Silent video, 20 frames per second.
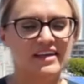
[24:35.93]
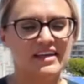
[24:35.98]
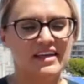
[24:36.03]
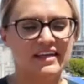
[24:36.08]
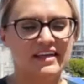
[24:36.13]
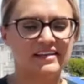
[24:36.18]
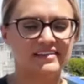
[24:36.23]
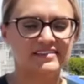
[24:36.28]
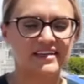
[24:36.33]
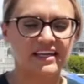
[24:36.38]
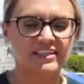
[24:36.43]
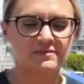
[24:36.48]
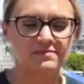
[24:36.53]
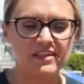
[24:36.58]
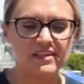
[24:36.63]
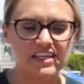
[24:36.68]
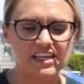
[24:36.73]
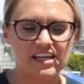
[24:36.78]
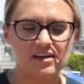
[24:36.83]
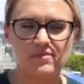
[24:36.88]
In a size
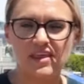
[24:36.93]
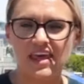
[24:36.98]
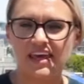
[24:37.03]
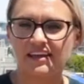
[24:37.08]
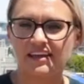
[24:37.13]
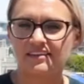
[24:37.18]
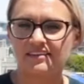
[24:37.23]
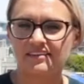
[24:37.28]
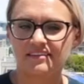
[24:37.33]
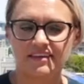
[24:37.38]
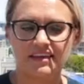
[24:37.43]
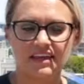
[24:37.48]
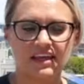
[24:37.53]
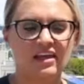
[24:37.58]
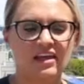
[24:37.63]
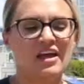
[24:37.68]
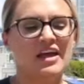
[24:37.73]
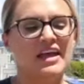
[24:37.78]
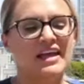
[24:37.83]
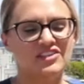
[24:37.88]
medium, they can see
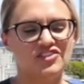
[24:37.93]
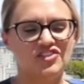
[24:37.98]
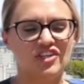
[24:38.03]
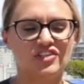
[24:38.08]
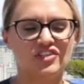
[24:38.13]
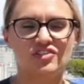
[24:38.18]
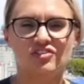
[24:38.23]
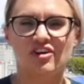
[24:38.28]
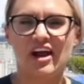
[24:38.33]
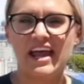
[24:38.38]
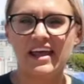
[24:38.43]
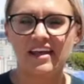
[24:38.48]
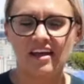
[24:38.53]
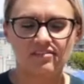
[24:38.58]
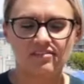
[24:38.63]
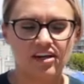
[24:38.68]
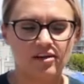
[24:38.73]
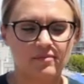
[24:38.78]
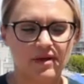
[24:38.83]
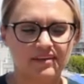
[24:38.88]
it's just right
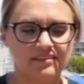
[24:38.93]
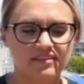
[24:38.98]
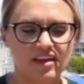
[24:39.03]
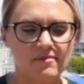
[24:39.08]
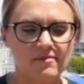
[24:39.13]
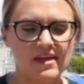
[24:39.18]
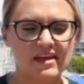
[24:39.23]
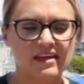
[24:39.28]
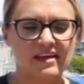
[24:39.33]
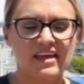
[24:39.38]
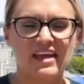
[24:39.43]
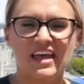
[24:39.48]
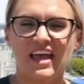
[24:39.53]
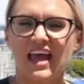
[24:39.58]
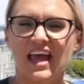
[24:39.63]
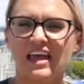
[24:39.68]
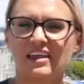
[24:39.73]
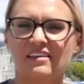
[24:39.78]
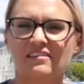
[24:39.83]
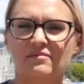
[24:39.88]
around my stomach,
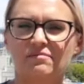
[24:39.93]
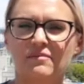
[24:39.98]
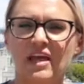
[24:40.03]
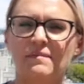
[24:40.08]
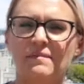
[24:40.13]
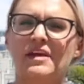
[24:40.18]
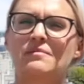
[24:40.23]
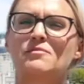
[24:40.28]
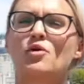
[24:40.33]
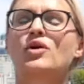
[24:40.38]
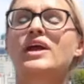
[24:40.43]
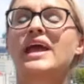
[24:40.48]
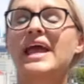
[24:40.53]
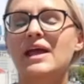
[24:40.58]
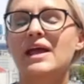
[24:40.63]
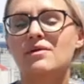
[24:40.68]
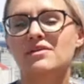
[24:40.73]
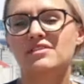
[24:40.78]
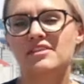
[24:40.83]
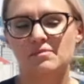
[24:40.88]
and maybe I'm okay
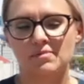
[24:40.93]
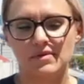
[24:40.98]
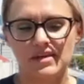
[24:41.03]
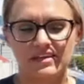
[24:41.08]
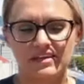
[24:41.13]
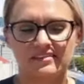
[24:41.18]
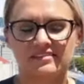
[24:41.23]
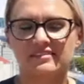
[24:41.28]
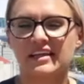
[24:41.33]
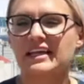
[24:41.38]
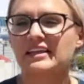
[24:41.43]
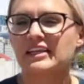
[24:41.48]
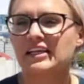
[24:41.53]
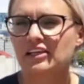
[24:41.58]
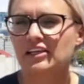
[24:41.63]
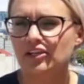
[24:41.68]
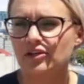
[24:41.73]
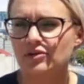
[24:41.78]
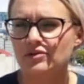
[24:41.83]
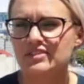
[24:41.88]
with it being slightly
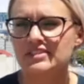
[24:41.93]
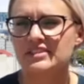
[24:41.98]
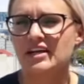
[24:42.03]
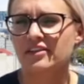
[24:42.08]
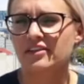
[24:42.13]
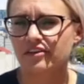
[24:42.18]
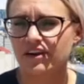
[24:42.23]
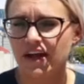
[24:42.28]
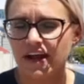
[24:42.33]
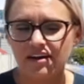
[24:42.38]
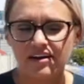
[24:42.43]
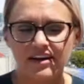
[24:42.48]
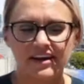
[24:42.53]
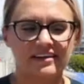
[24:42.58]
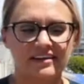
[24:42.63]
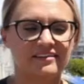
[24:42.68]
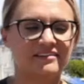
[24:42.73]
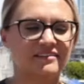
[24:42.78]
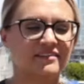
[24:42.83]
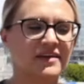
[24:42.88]
loose in other
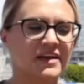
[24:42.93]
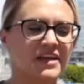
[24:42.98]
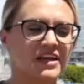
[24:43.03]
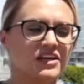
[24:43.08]
areas.